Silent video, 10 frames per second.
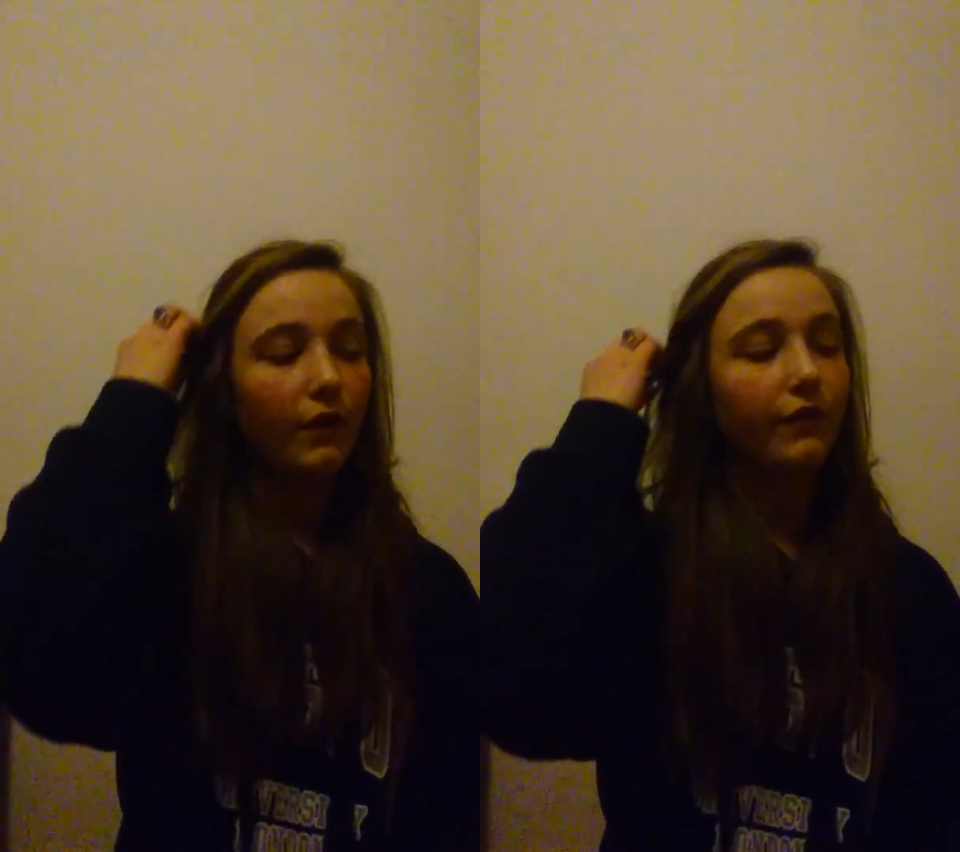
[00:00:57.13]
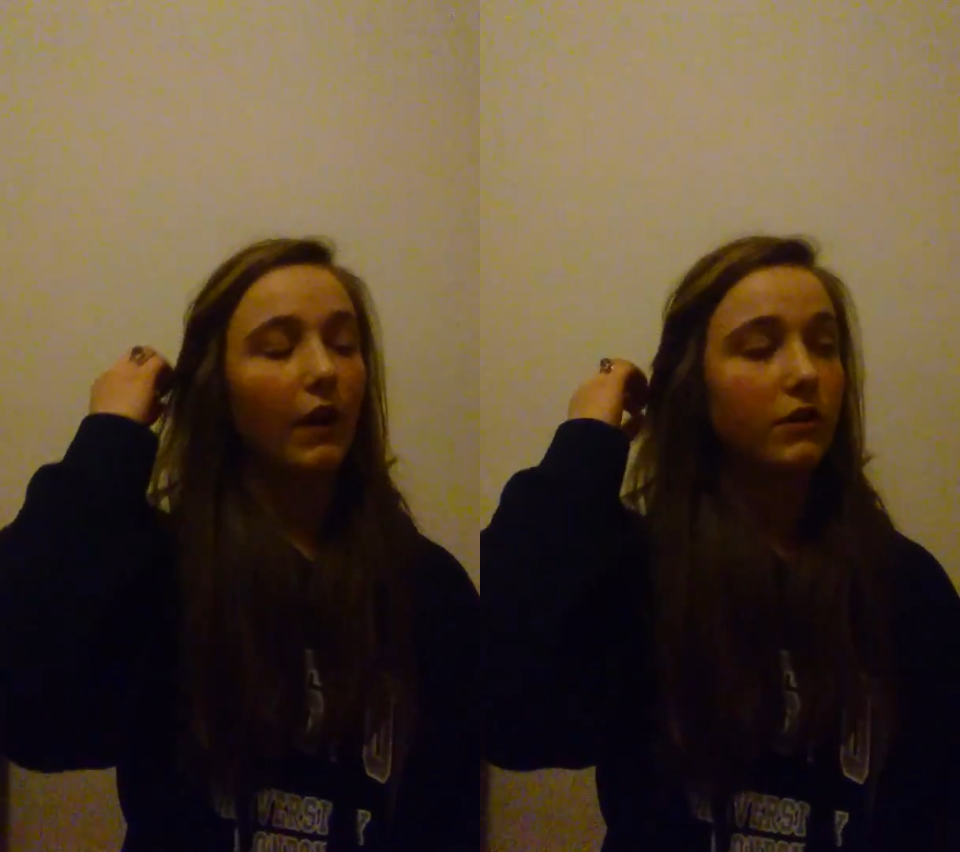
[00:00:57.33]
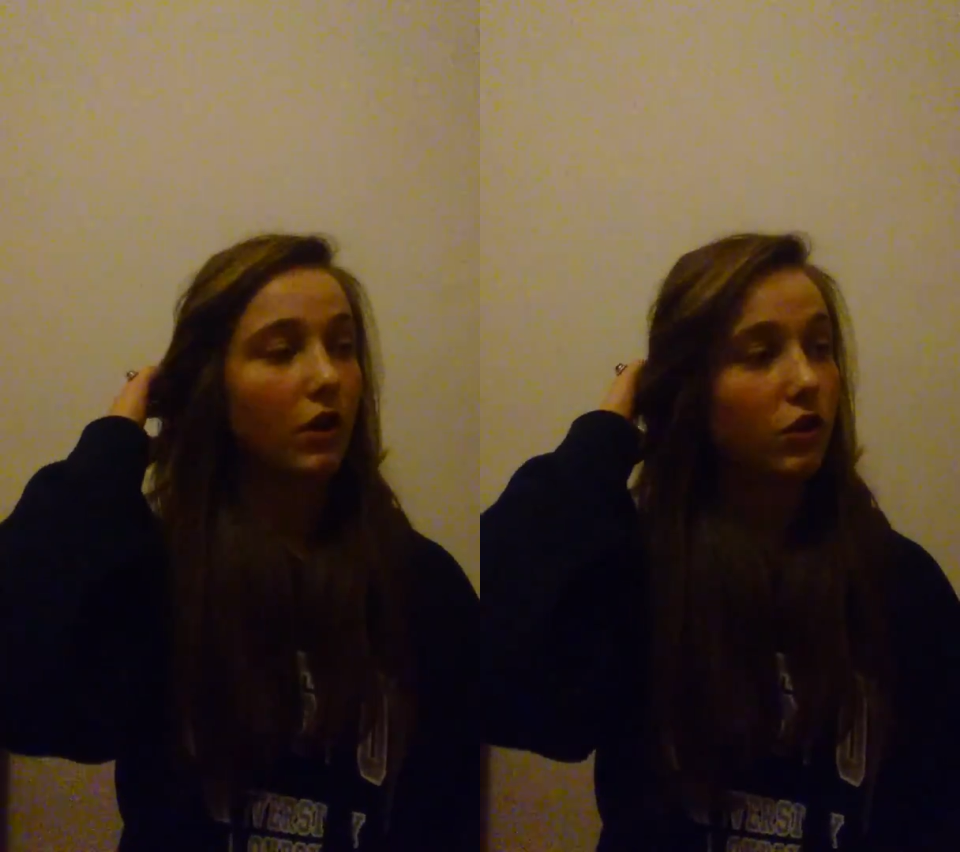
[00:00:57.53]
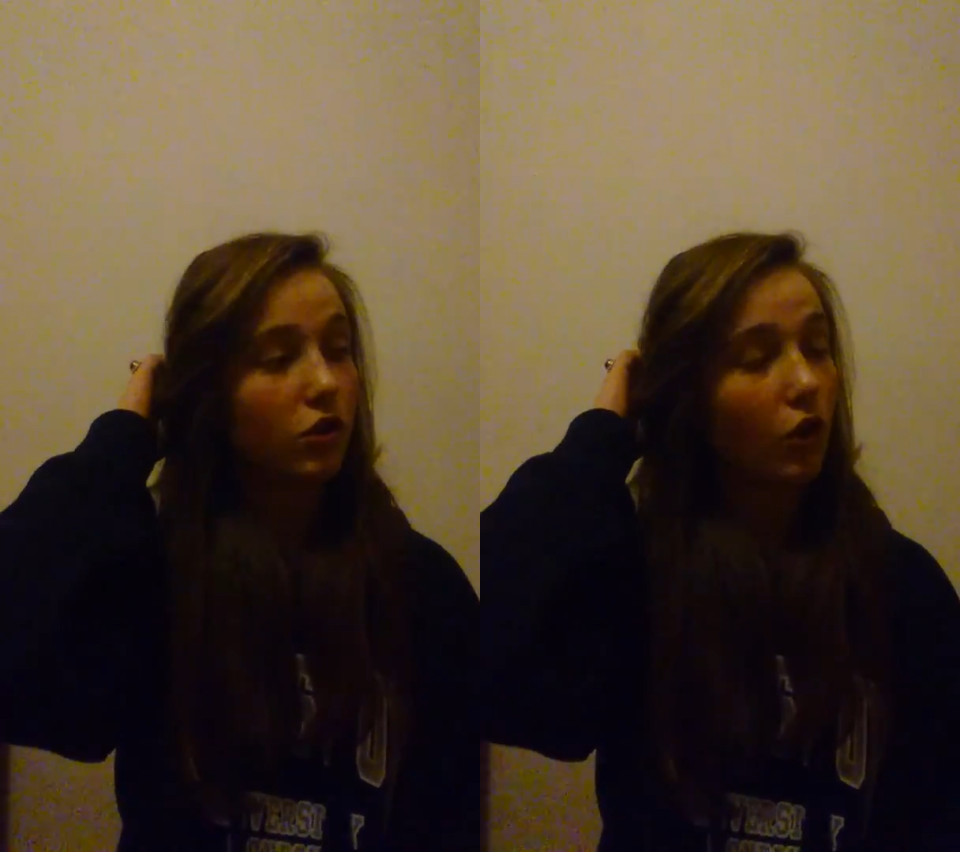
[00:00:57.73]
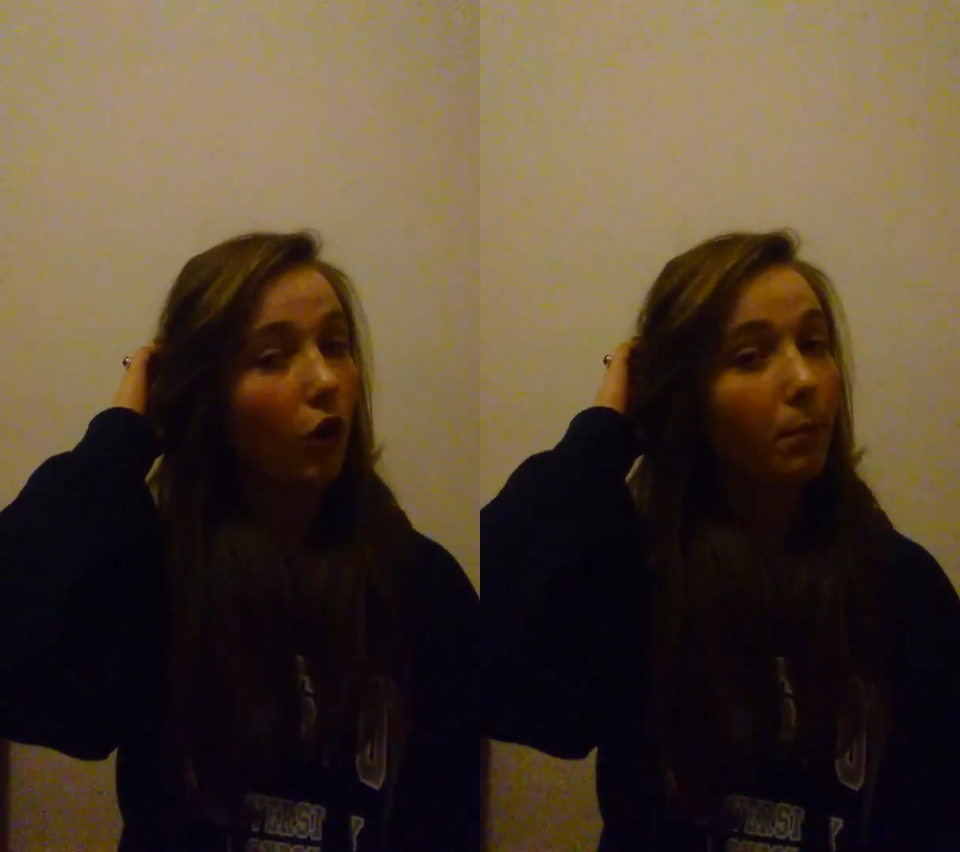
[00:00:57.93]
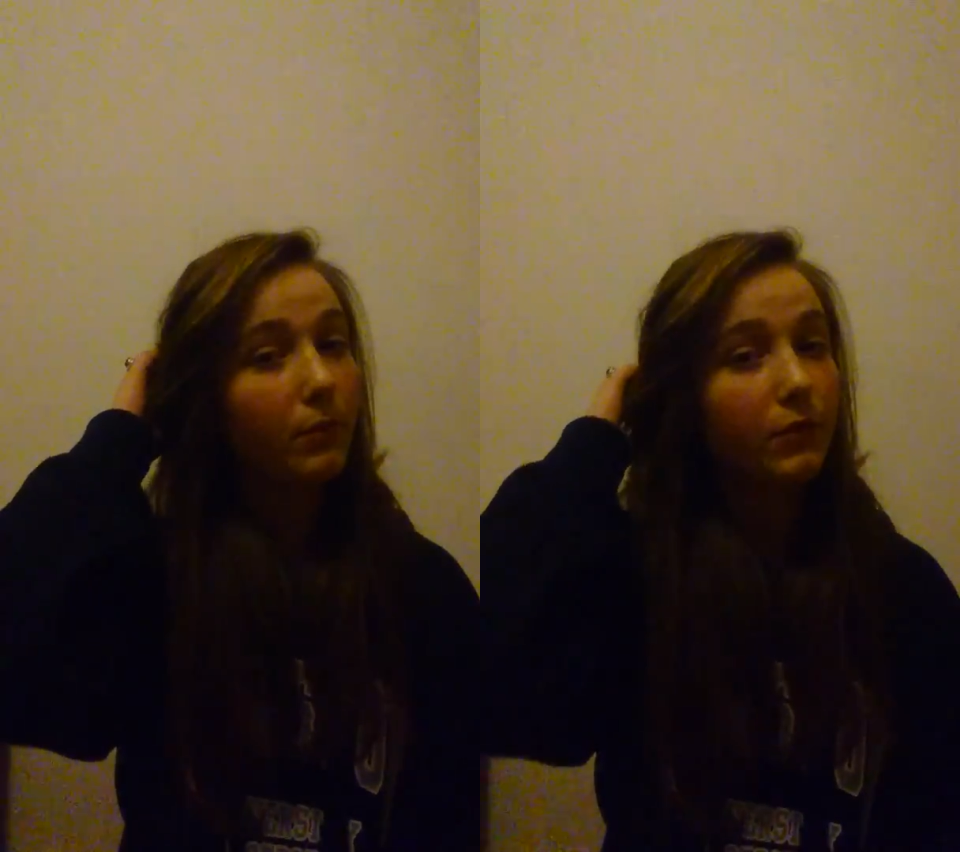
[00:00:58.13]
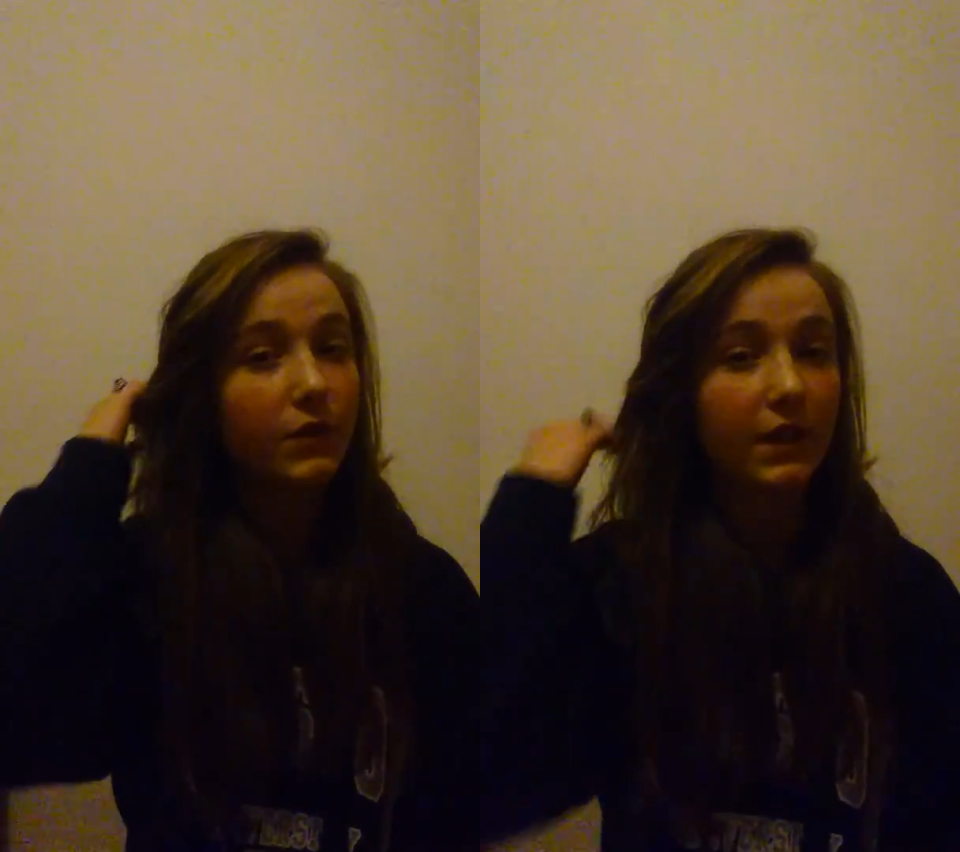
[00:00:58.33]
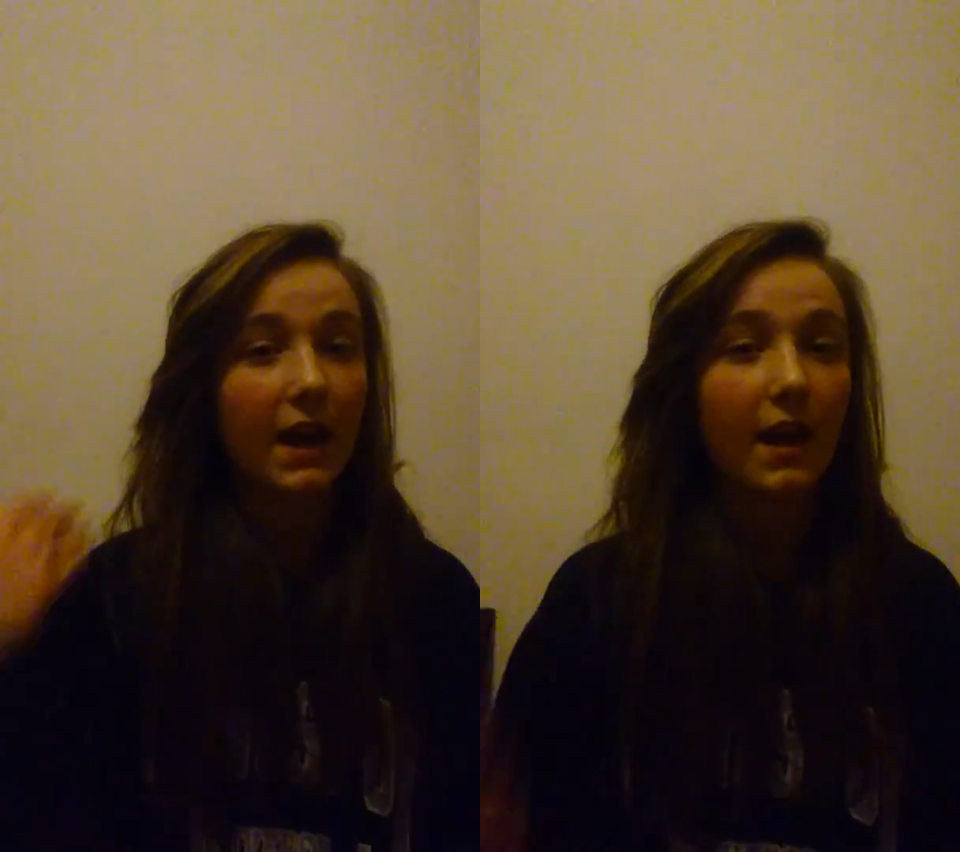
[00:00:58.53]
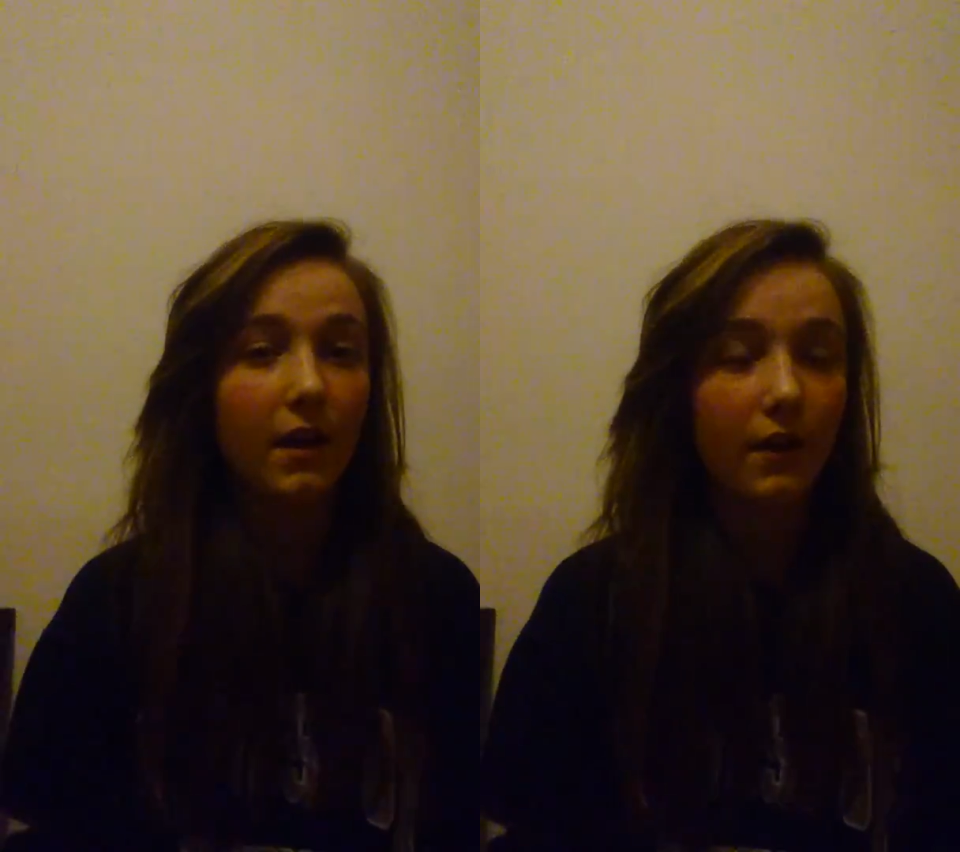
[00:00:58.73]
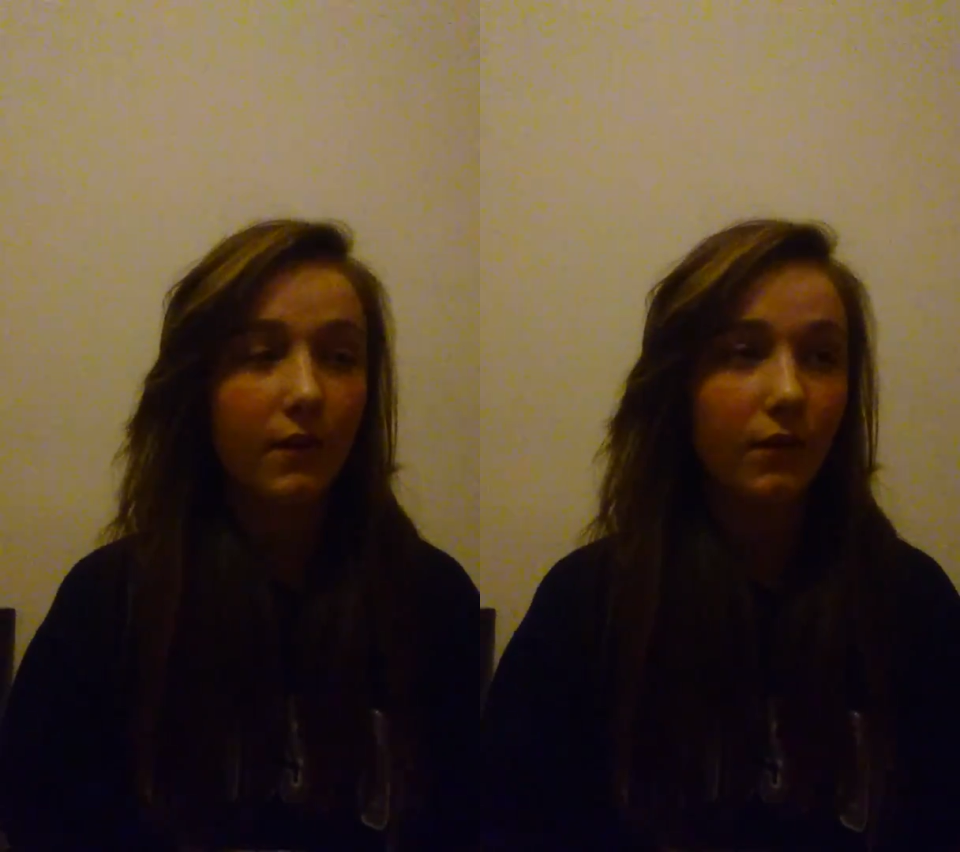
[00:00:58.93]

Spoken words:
Photoshop to get